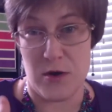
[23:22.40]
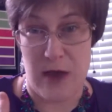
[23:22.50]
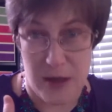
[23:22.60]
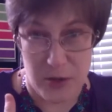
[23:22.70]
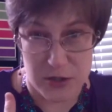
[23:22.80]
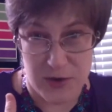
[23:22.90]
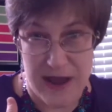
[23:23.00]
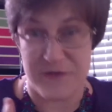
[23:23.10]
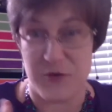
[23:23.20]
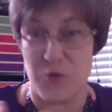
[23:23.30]
How long do I
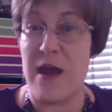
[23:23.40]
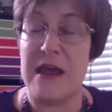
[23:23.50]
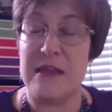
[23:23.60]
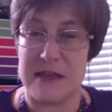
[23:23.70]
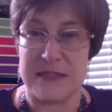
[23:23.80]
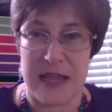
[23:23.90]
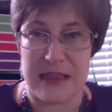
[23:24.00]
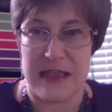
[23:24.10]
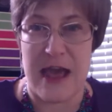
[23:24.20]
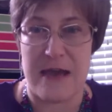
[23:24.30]
have to wait? Things like
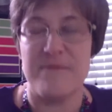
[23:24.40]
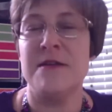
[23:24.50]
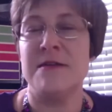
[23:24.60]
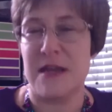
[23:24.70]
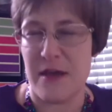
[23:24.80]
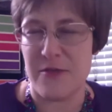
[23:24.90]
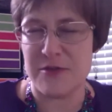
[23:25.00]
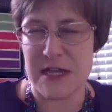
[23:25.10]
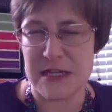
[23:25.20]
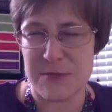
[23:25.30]
that. Set
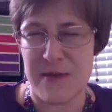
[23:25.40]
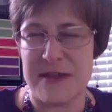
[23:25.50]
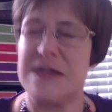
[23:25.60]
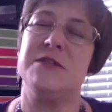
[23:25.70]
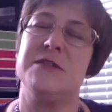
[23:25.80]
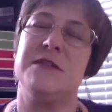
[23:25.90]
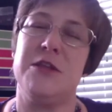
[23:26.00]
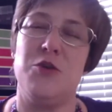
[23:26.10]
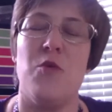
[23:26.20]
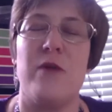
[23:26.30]
others' expectations
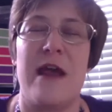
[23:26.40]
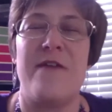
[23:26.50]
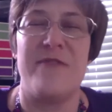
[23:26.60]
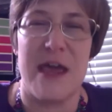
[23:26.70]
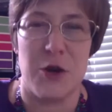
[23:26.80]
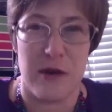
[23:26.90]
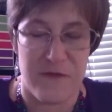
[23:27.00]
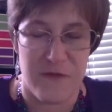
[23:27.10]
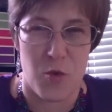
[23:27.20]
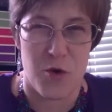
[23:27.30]
and you won't have that
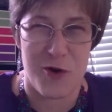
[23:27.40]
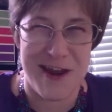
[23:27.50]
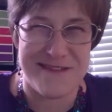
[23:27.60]
grief or worry.